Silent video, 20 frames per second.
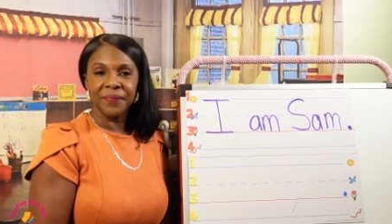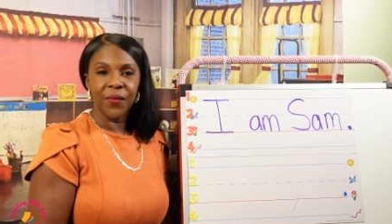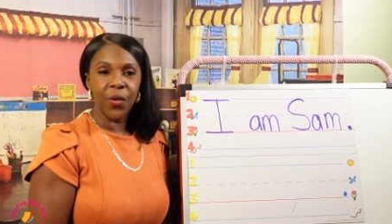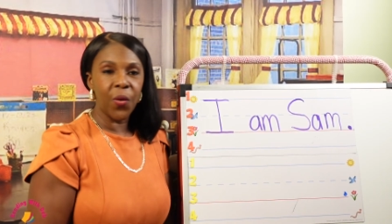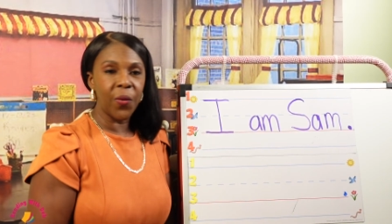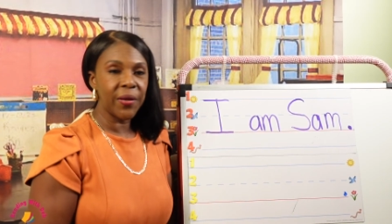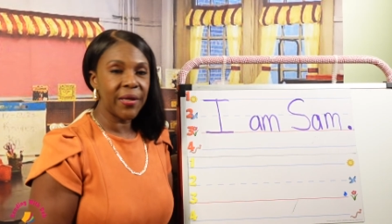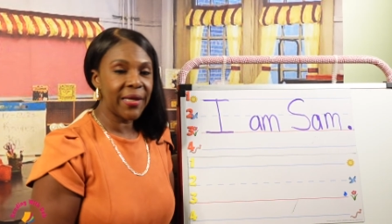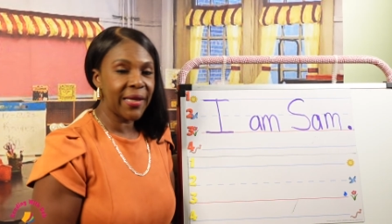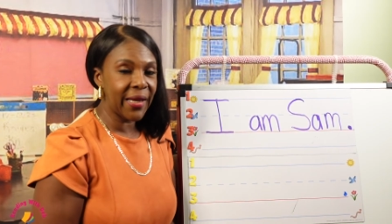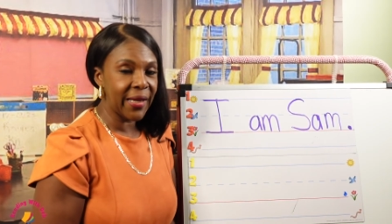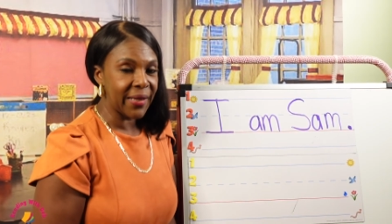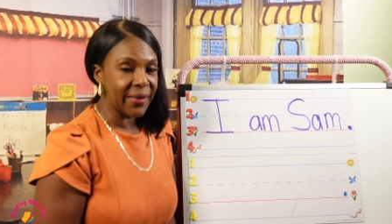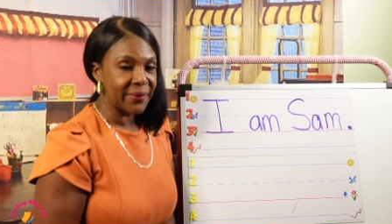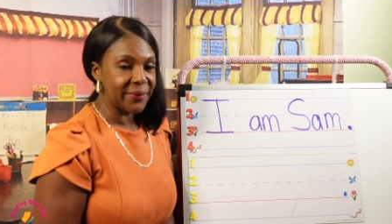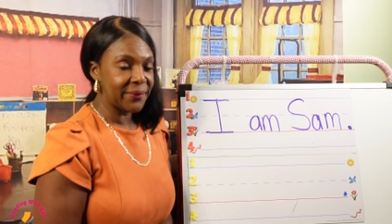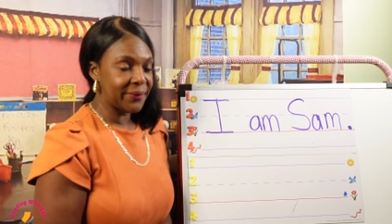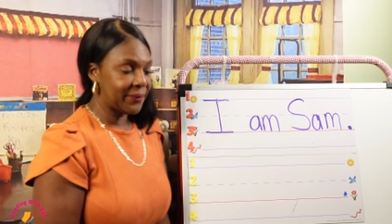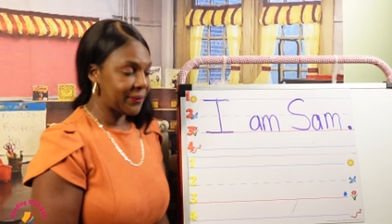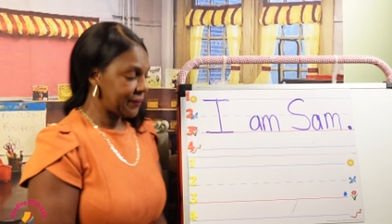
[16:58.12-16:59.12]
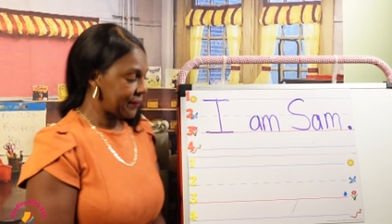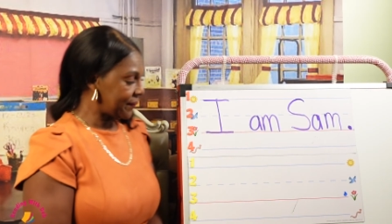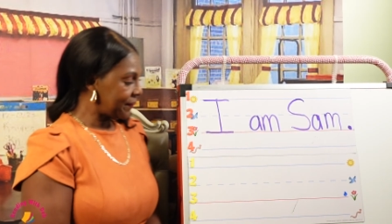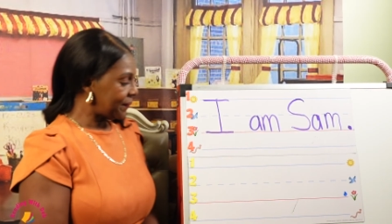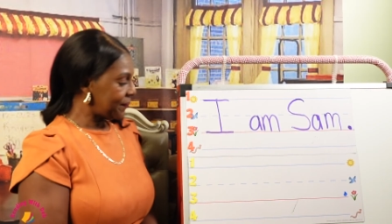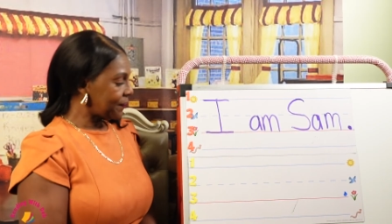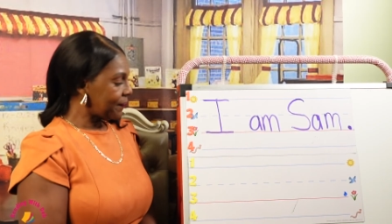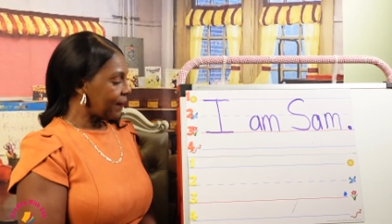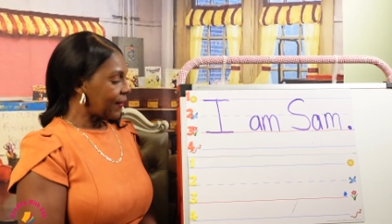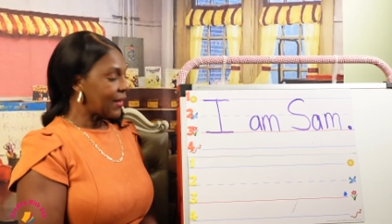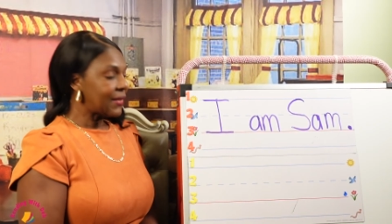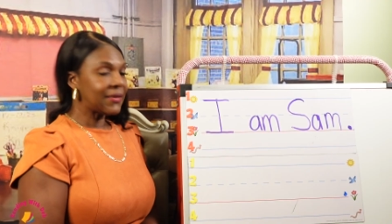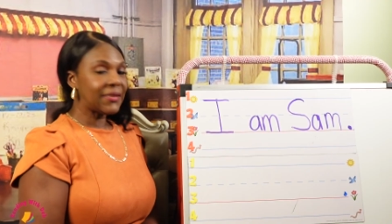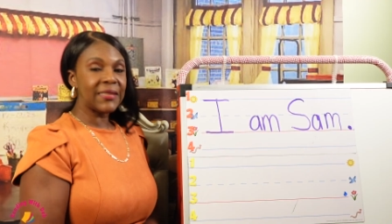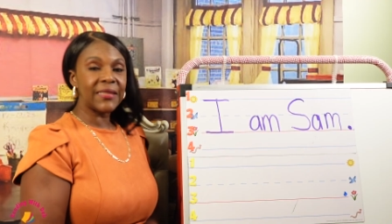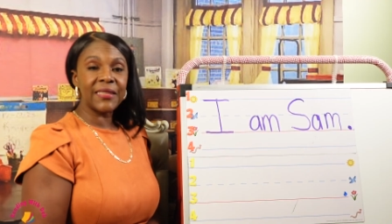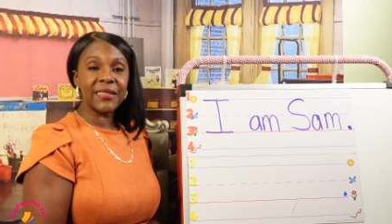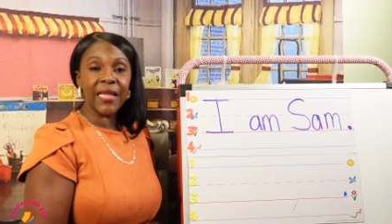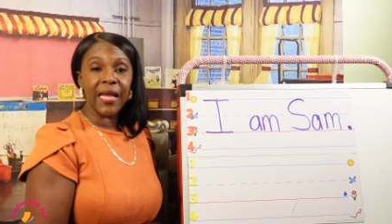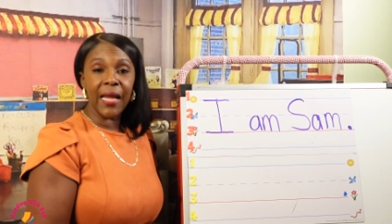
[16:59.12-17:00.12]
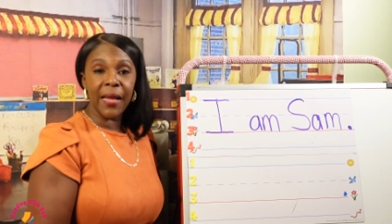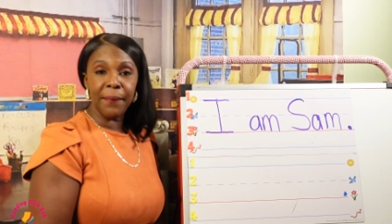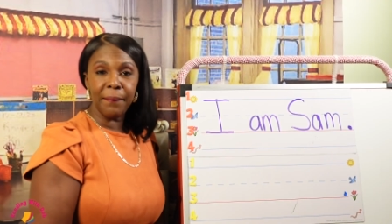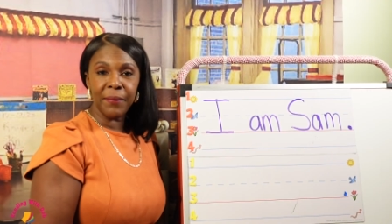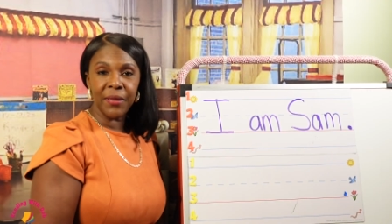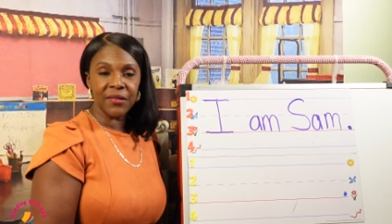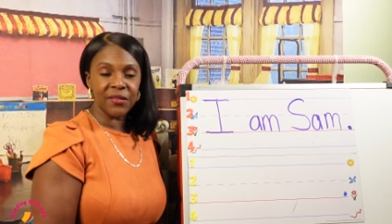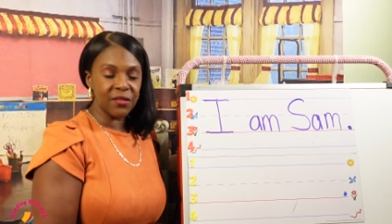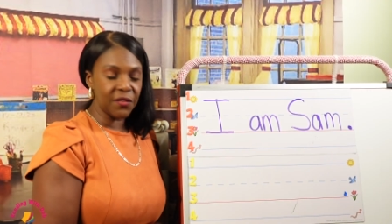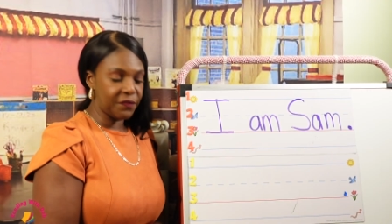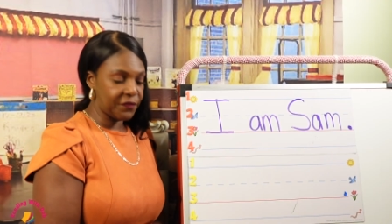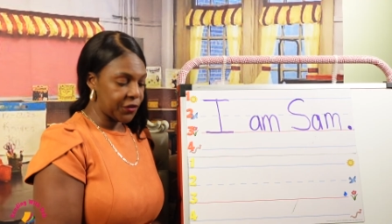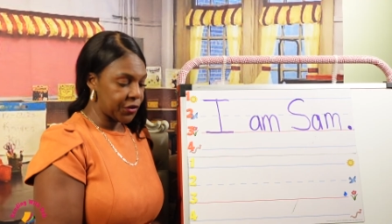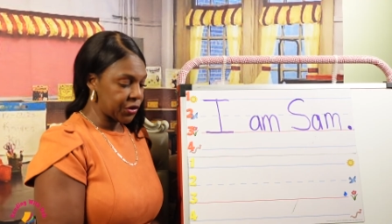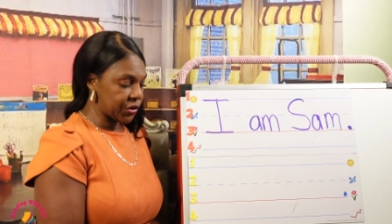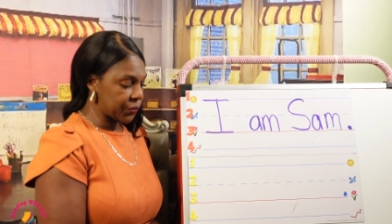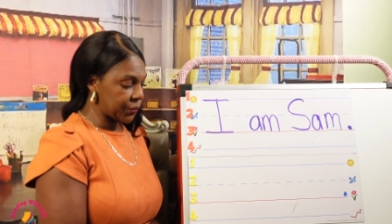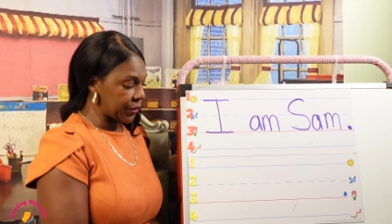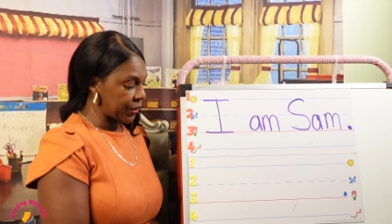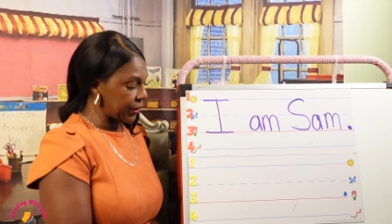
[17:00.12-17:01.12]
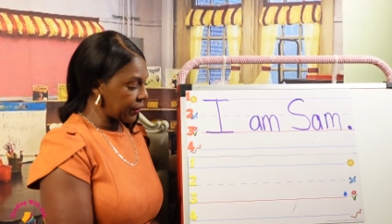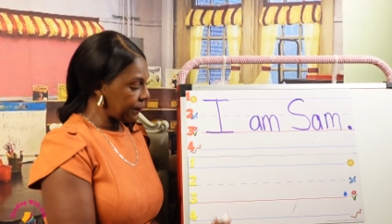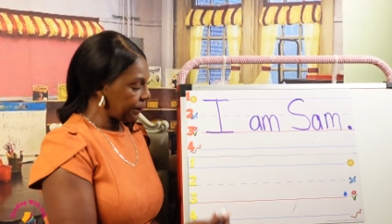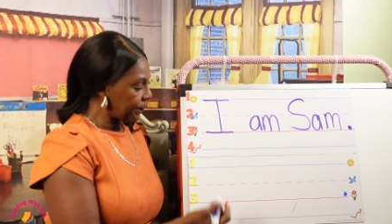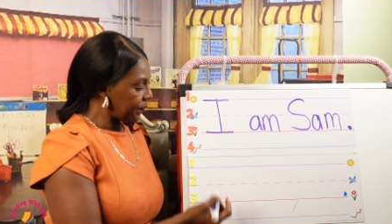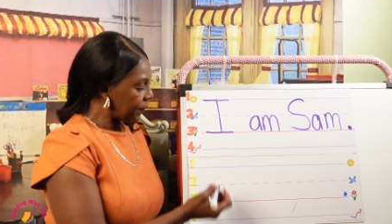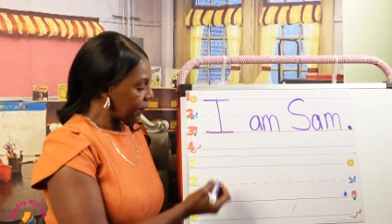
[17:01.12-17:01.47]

Okay. Tim is the first word.